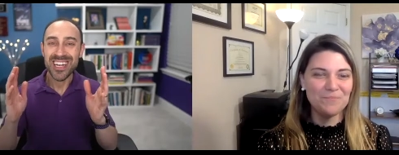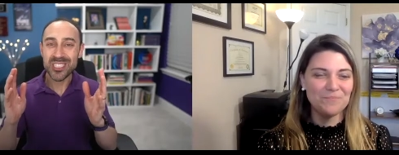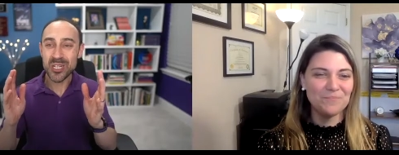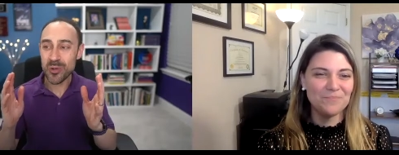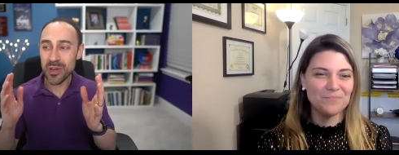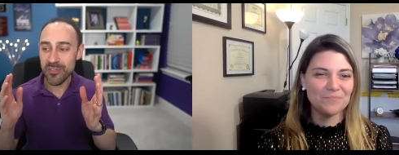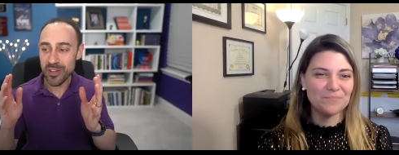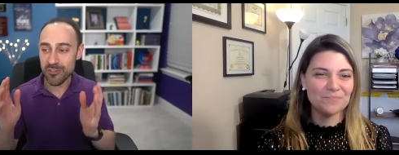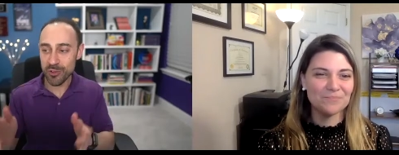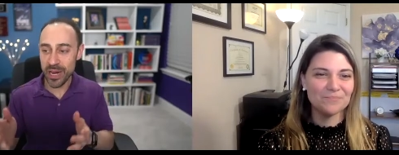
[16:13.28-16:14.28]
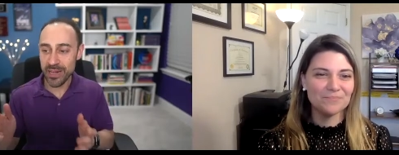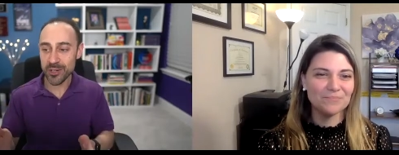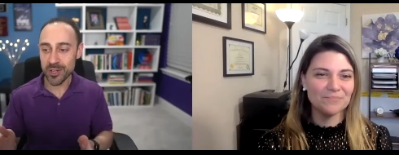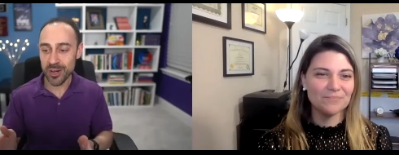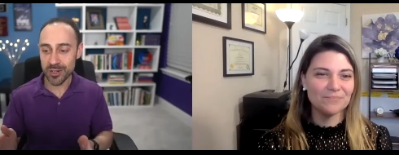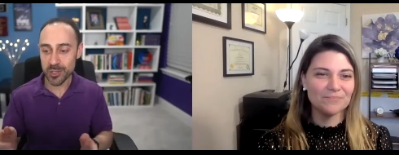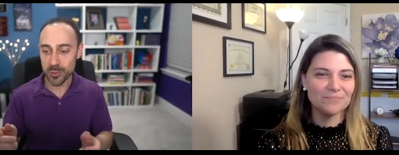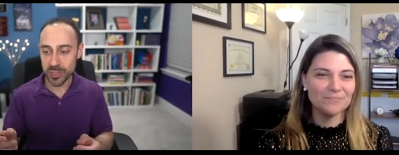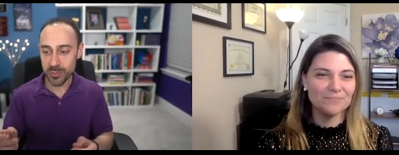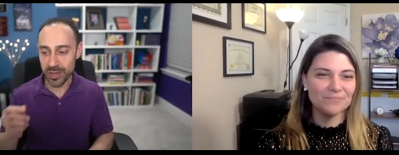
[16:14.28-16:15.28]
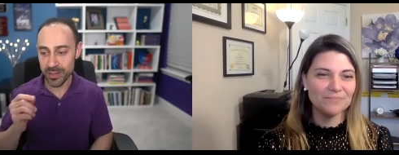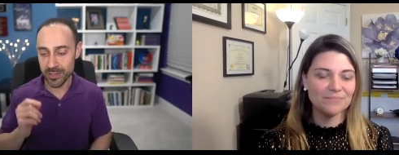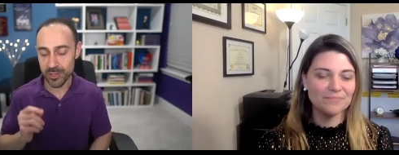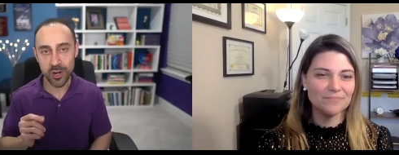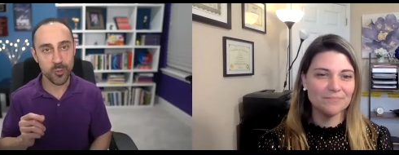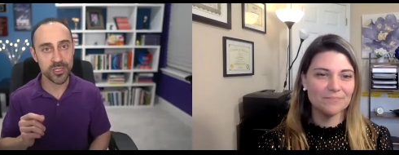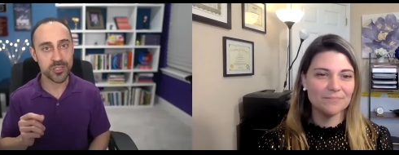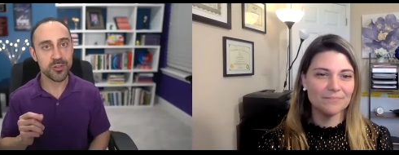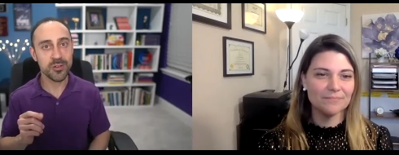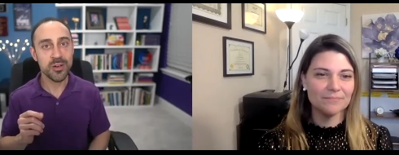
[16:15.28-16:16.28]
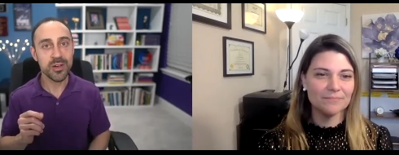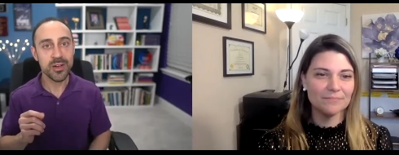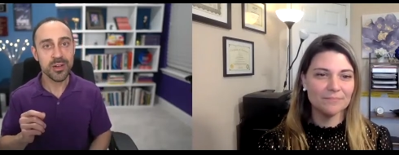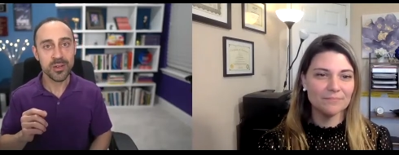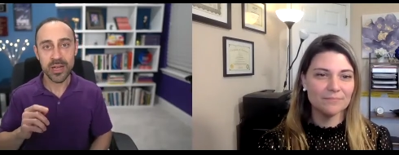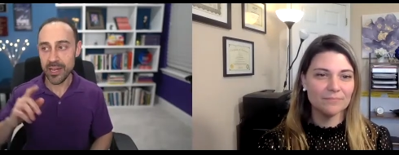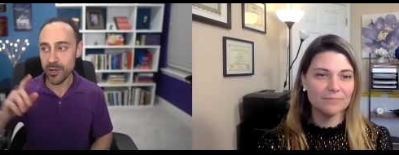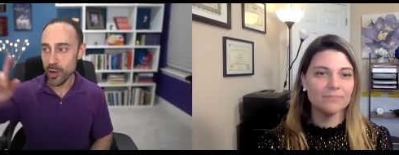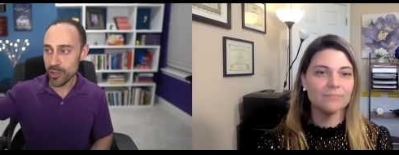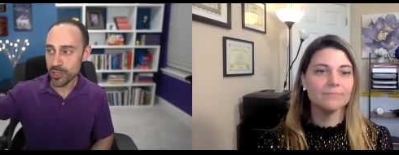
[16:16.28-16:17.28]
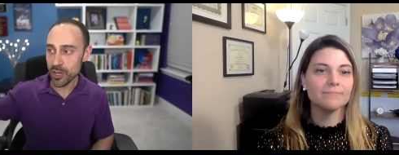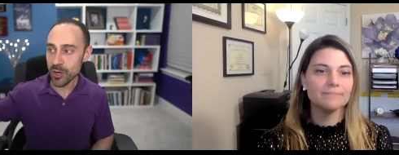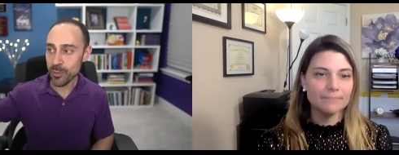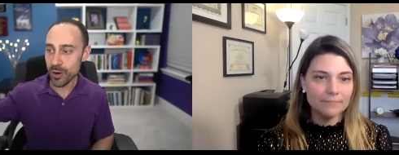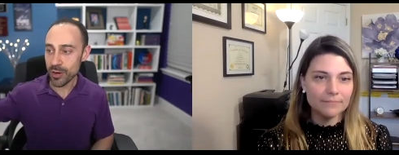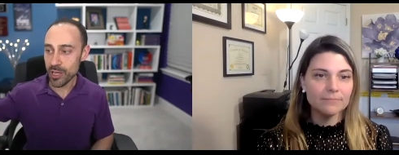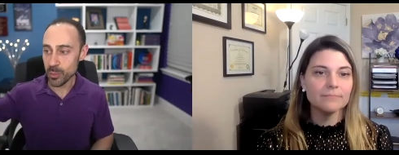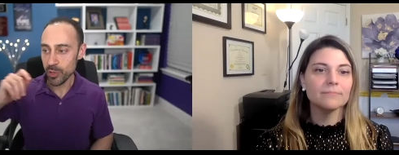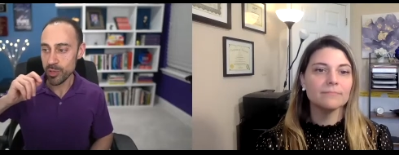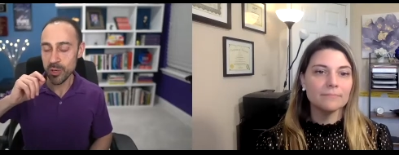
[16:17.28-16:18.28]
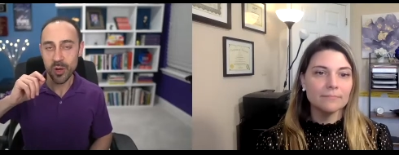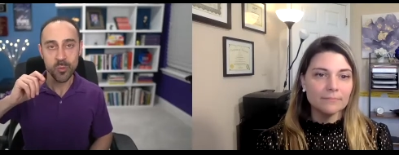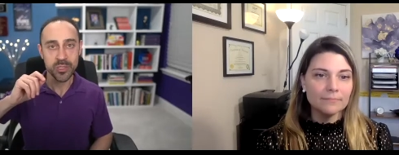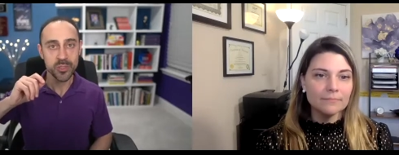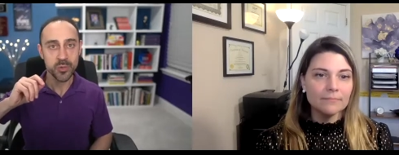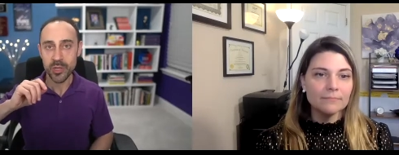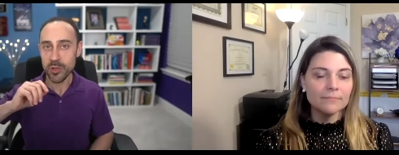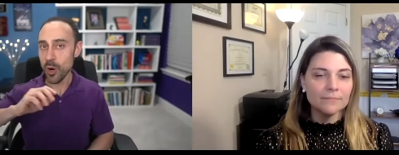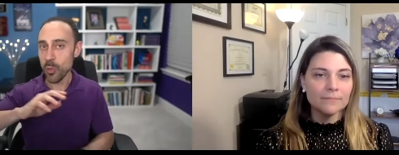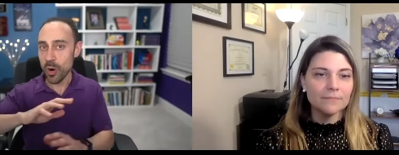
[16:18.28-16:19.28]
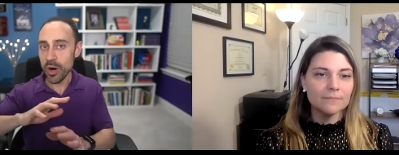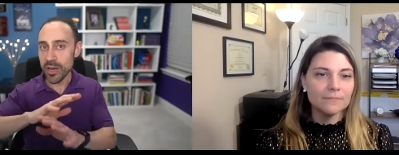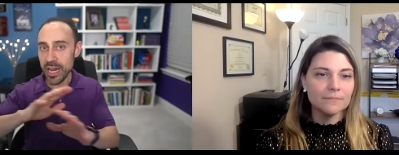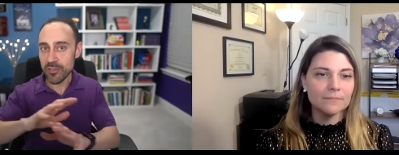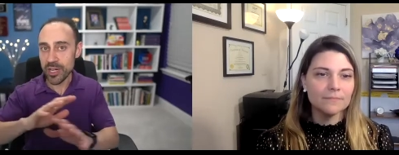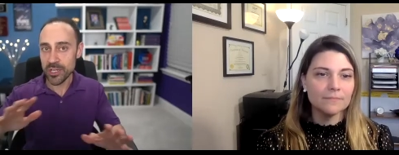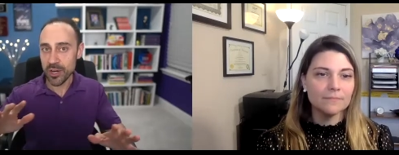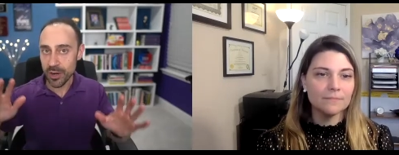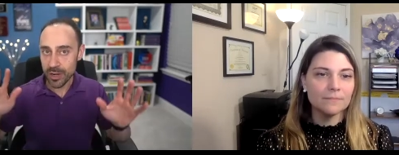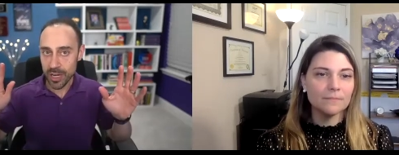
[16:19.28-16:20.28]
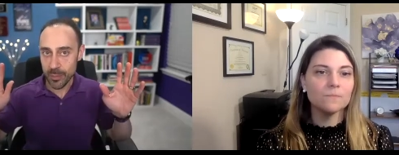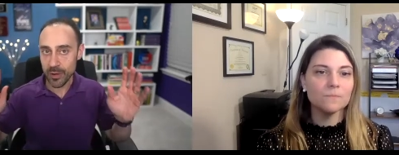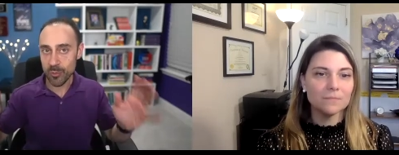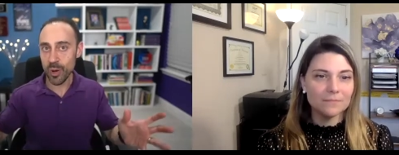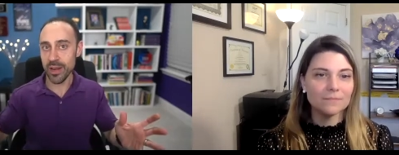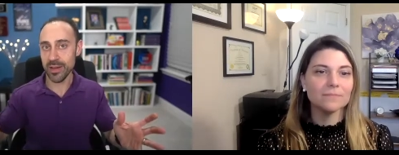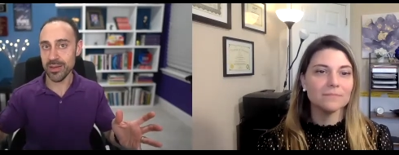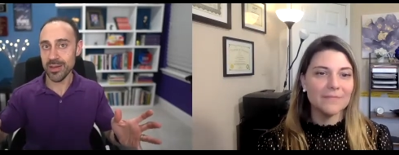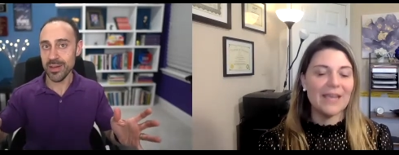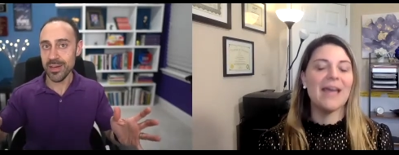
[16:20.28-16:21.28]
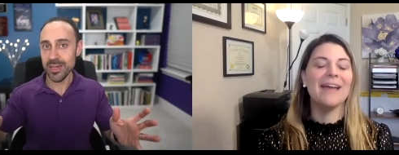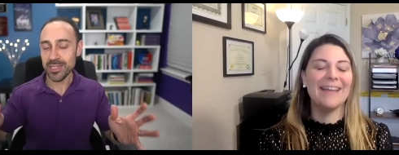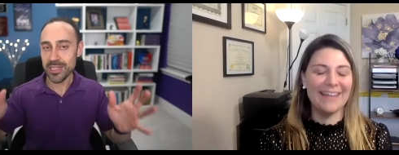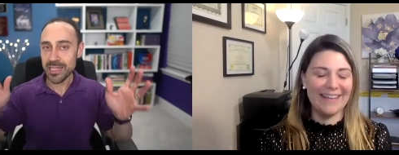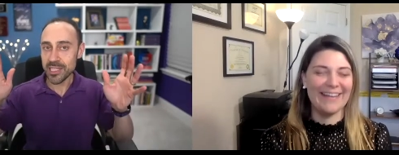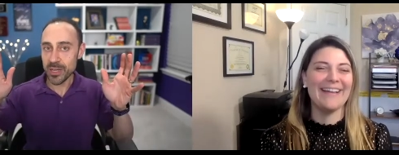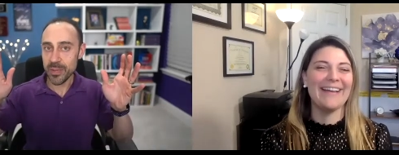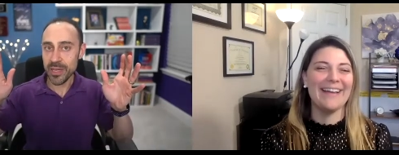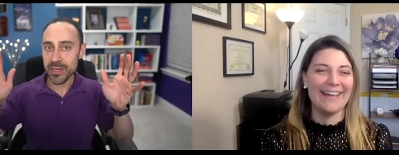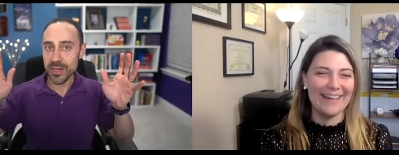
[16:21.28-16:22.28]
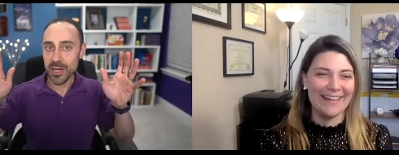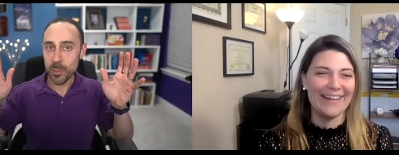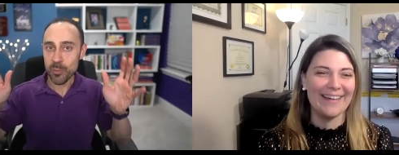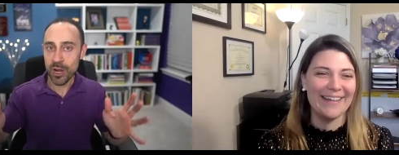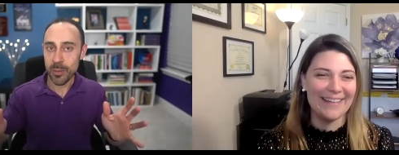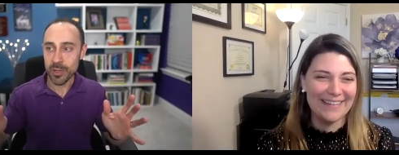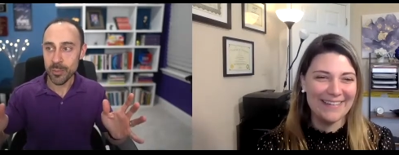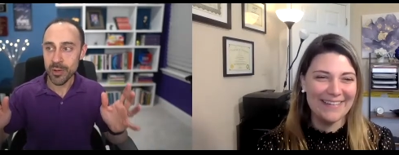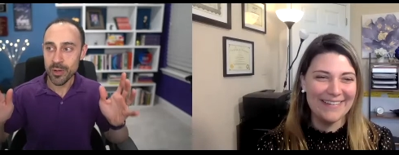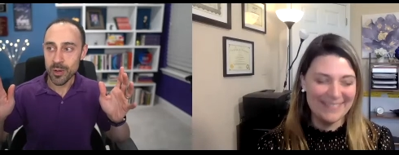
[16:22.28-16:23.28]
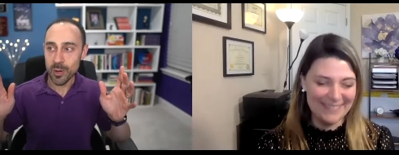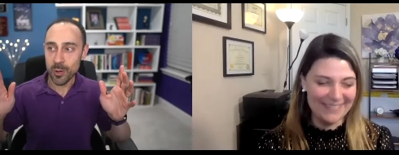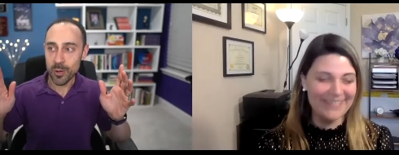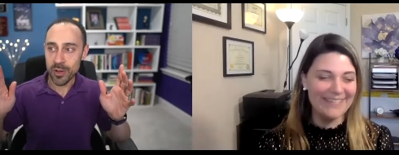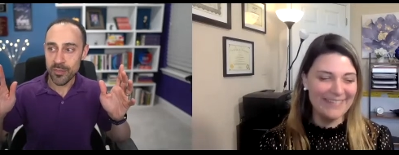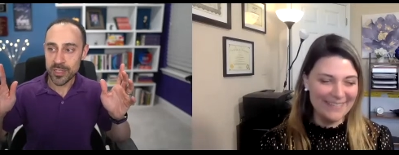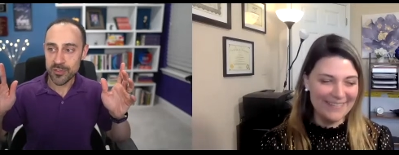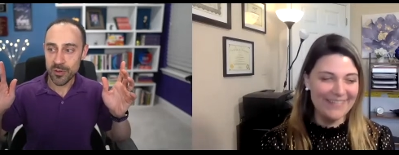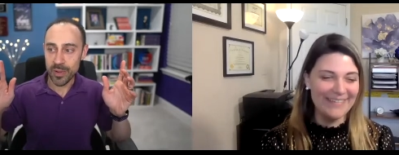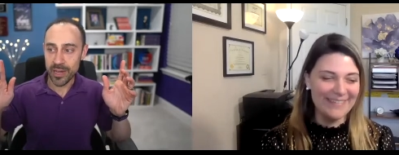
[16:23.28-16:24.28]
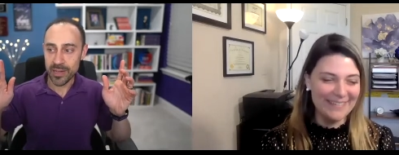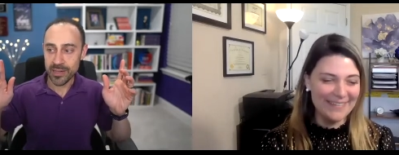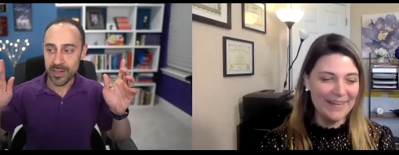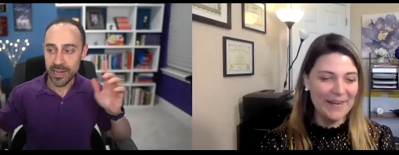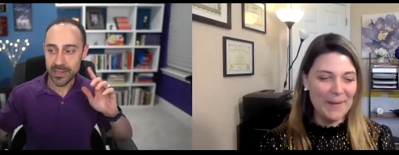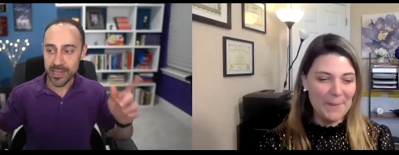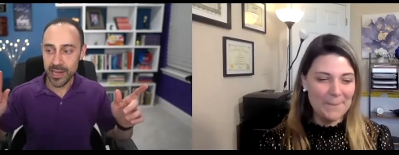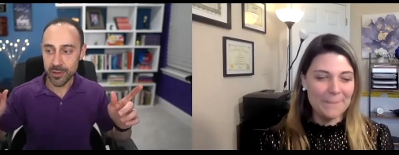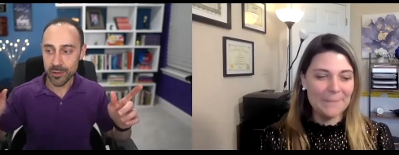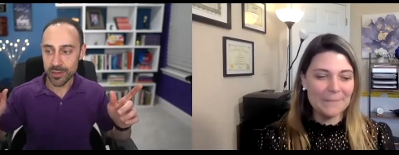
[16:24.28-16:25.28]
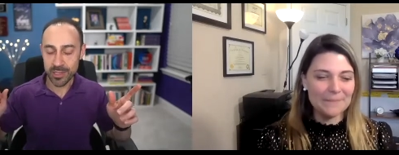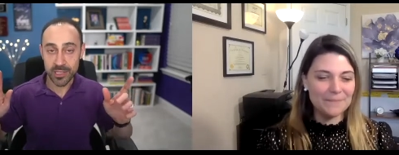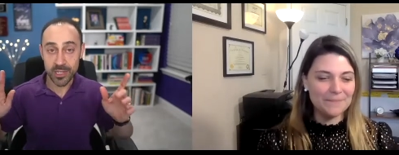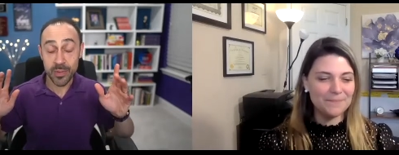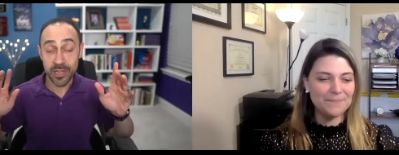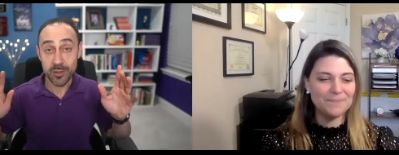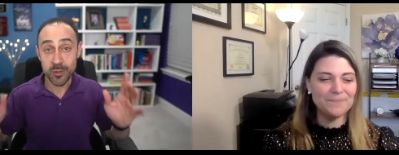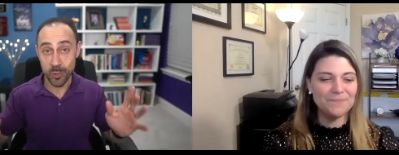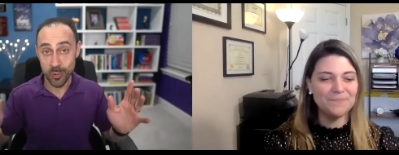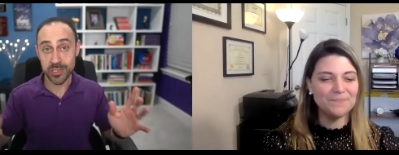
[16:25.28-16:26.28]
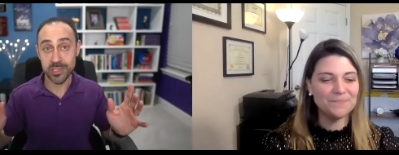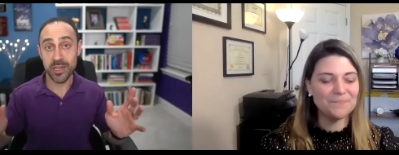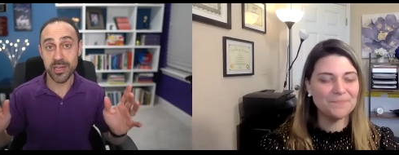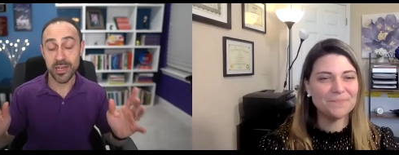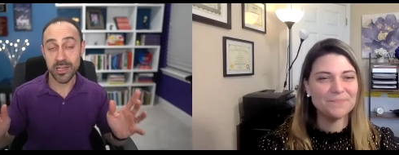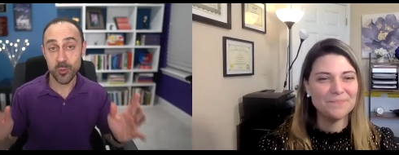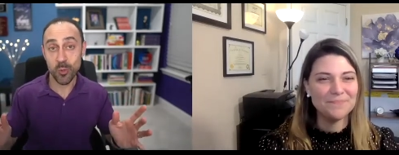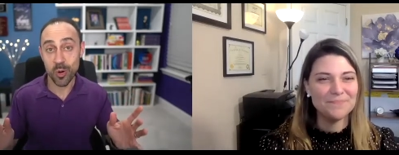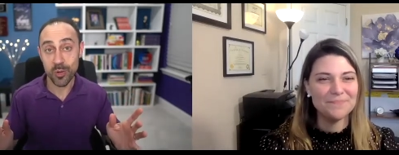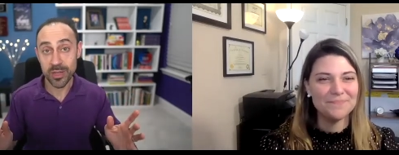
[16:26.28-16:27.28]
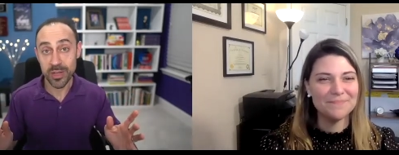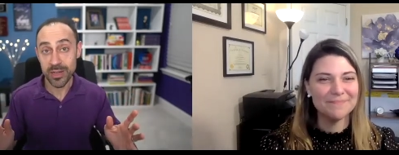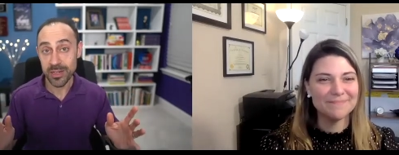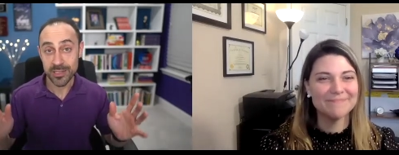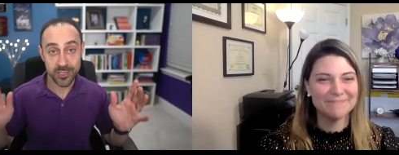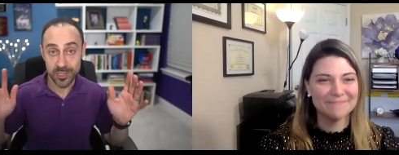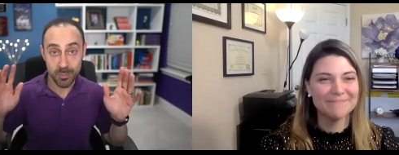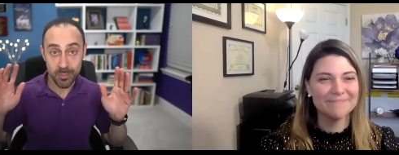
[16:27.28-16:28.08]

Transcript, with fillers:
Speaker 1: so if you've trained your dog to respond to the dog whistle and you go to the dog park, you blow the dog whistle, you don't want every dog coming running. Yeah. That's going to be a problem. Or if it's for my eight and 10 year old, it's going to be the coolest thing in the world because just